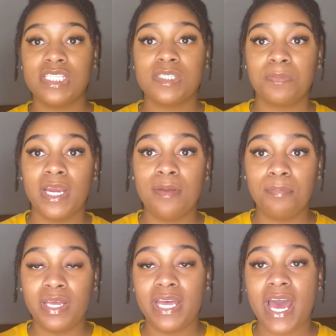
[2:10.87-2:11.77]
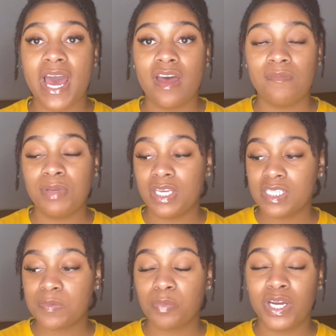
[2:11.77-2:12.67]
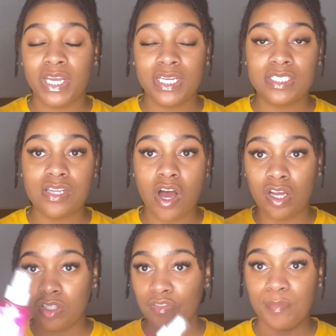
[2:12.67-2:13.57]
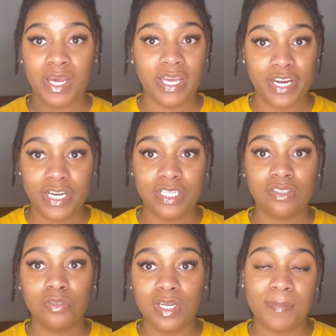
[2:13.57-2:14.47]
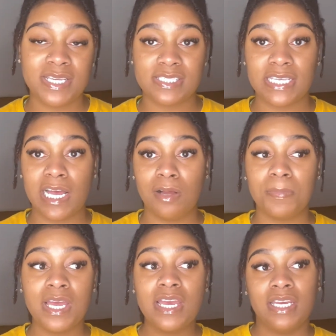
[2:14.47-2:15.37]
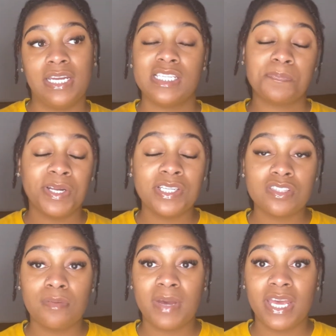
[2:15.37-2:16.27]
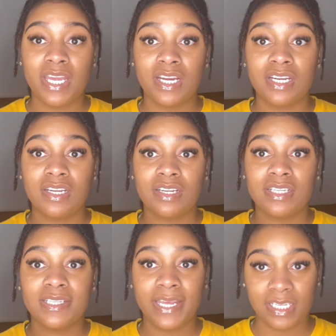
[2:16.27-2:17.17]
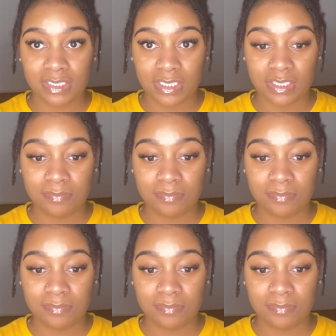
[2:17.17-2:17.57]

this spray, but I have been spraying this all over my hair, including my scalp, and I spray this on my hair daily.